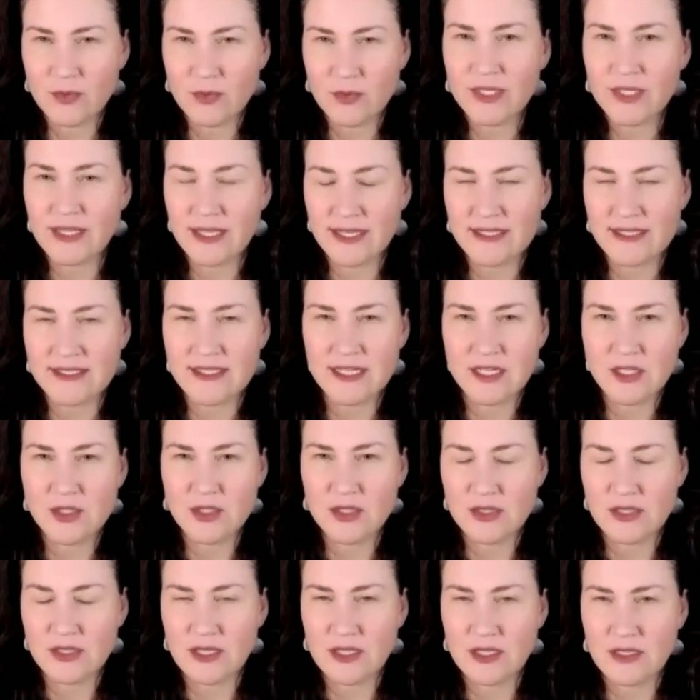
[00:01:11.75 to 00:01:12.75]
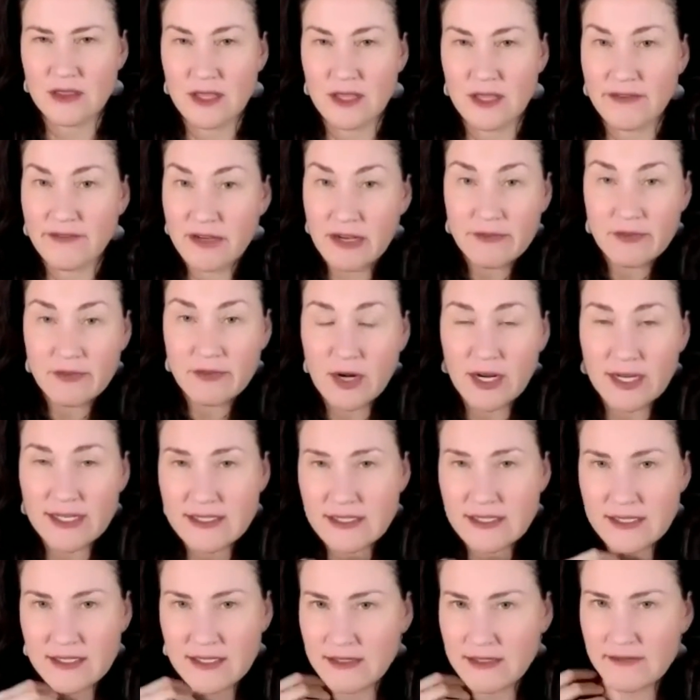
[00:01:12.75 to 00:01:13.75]
realization that they've never
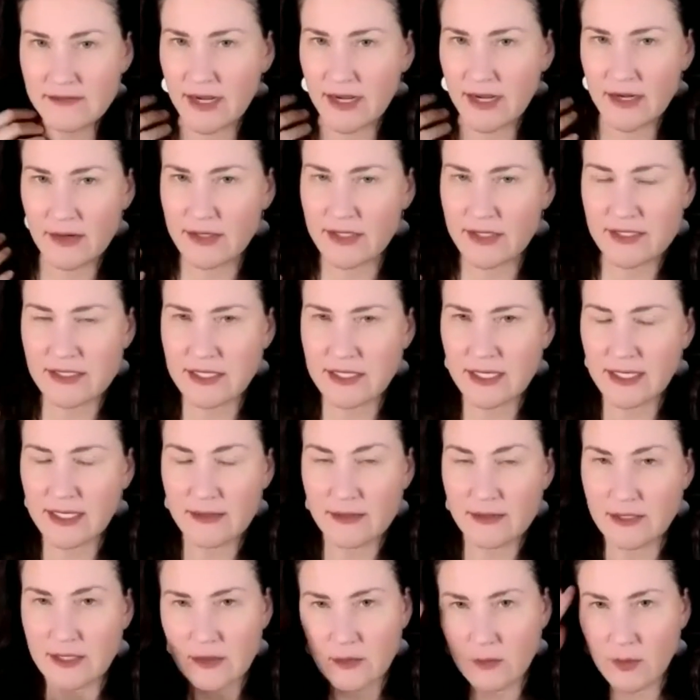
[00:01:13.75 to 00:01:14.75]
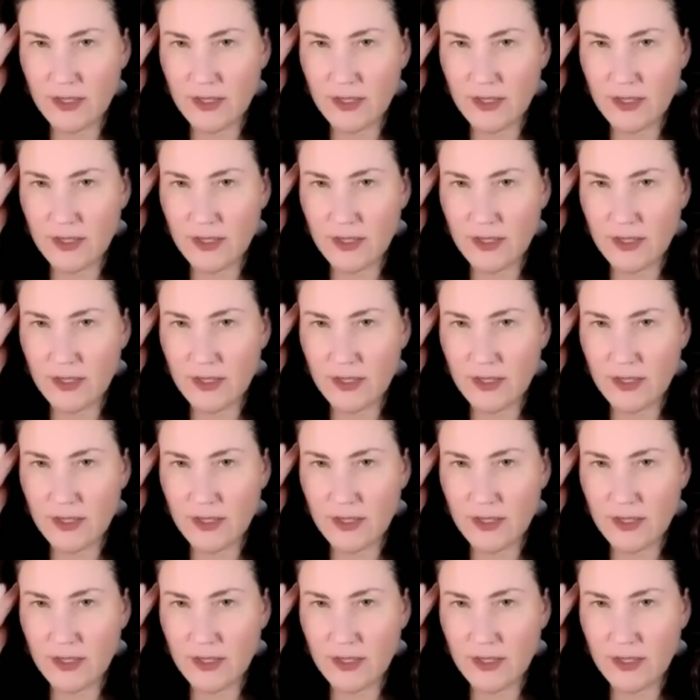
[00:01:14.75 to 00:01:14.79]
isolated a virus like i was like